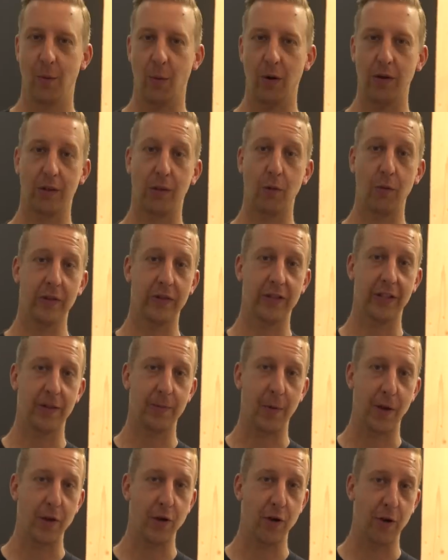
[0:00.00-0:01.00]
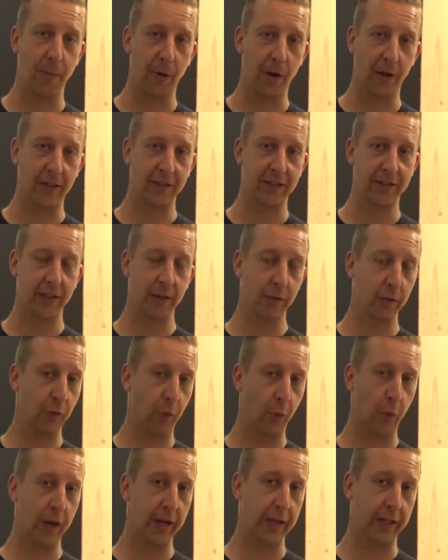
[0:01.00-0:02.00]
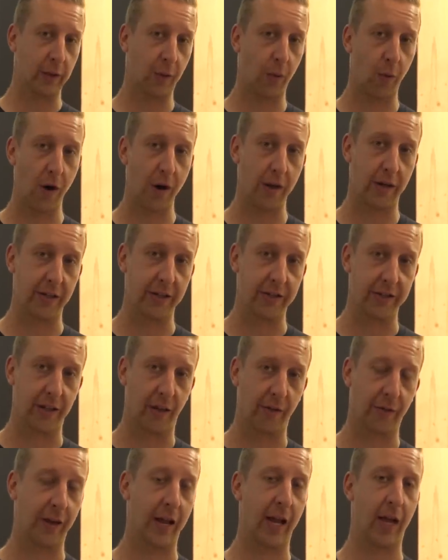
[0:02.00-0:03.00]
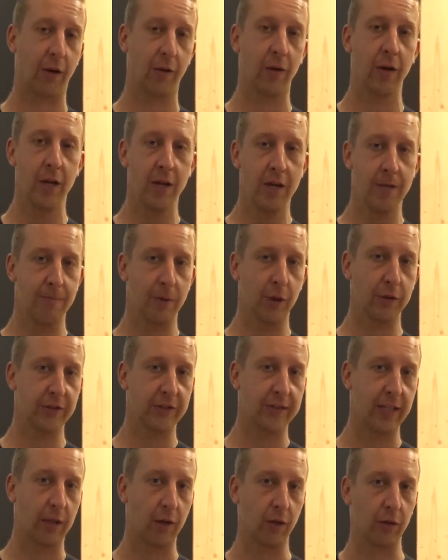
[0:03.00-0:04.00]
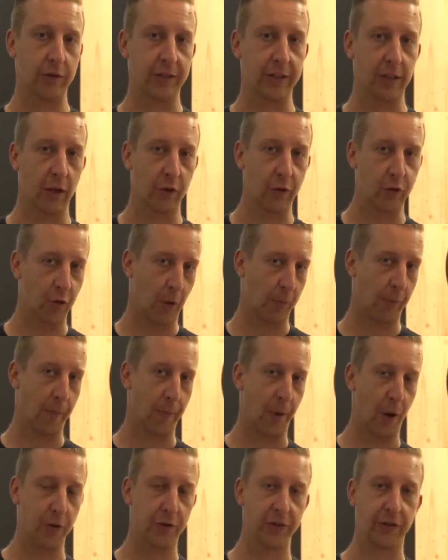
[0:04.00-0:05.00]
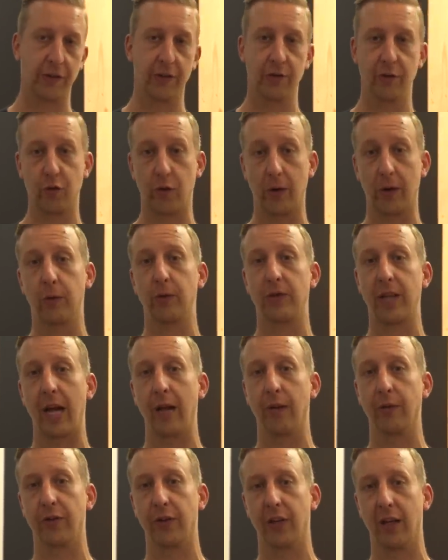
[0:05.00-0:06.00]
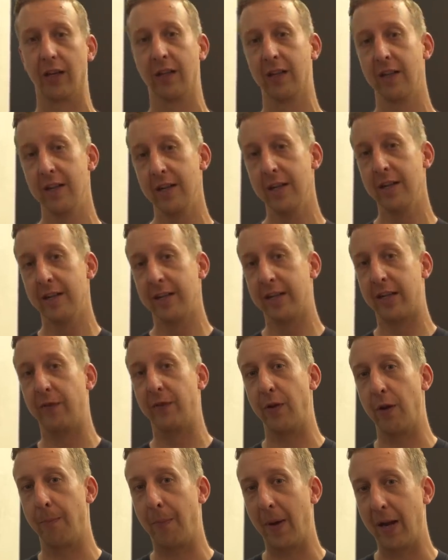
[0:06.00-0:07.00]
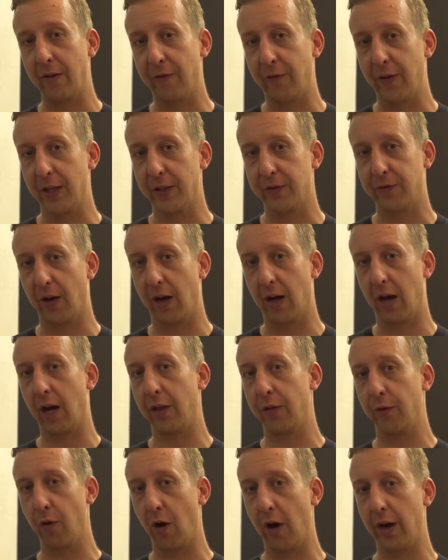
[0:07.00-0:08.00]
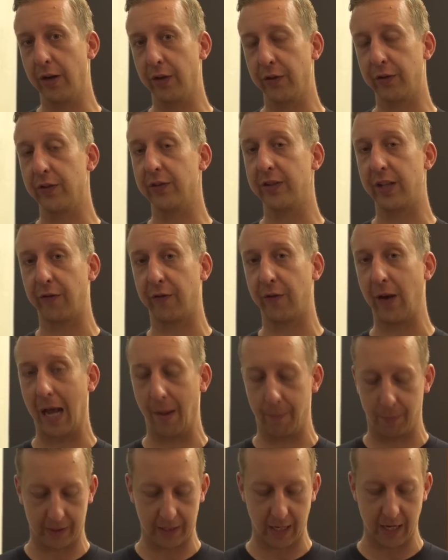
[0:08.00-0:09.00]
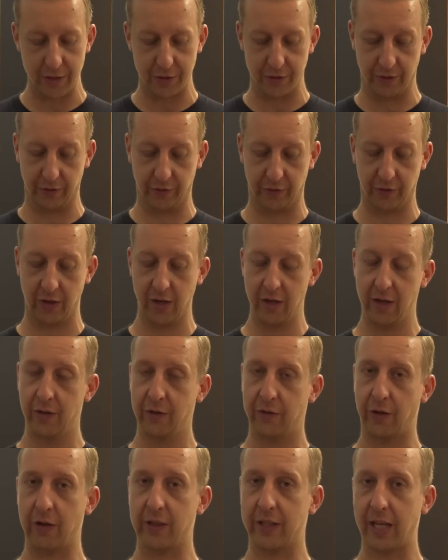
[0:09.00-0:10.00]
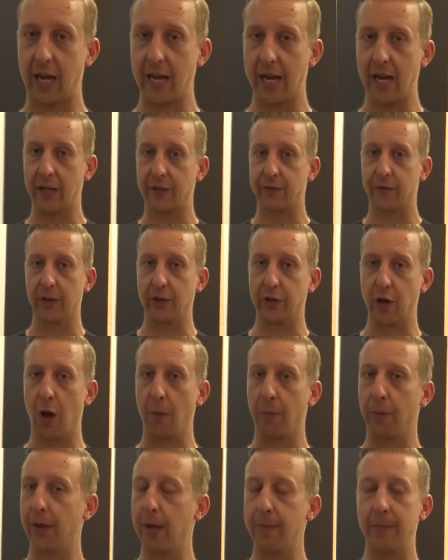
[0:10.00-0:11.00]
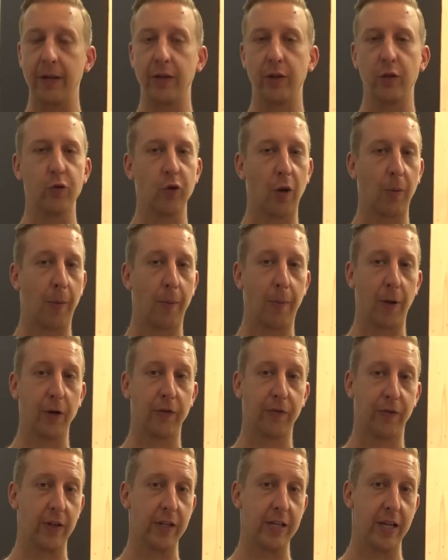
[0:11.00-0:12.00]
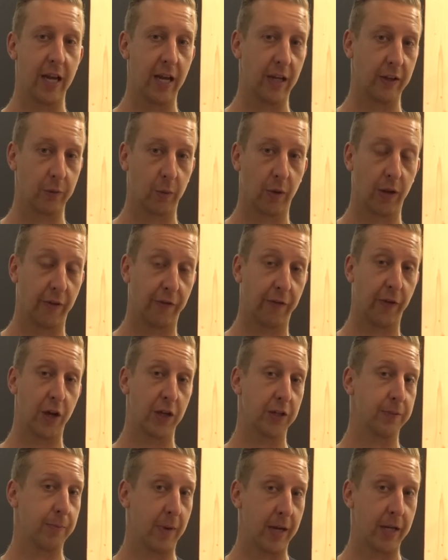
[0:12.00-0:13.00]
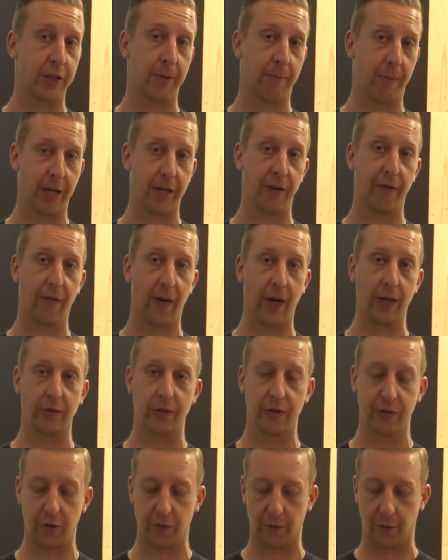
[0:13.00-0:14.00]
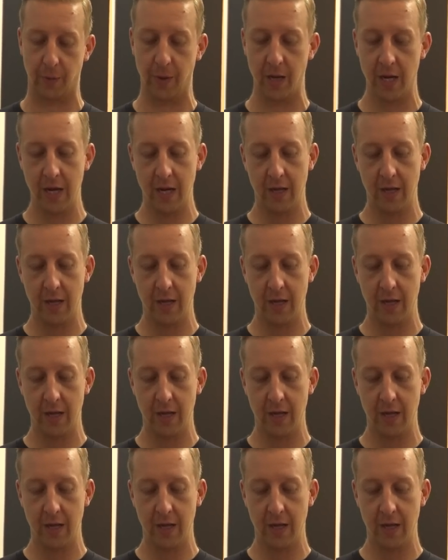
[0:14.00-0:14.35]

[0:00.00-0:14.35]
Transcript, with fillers: One of the coolest things about Eurobike is seeing all the weird, quirky stuff and how modern technology like dropper posts can trickle down to give you benefits for other riders and different applications. So KS, for example, they've been doing dropper posts for years, one of the first major manufacturers of them.